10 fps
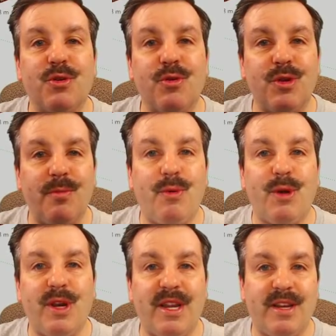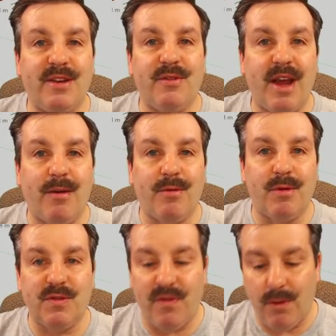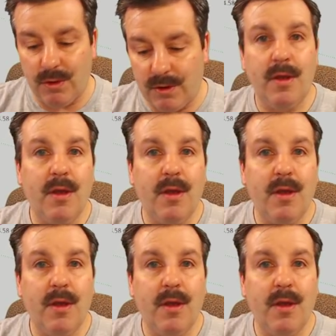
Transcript: you put it in your downloads folder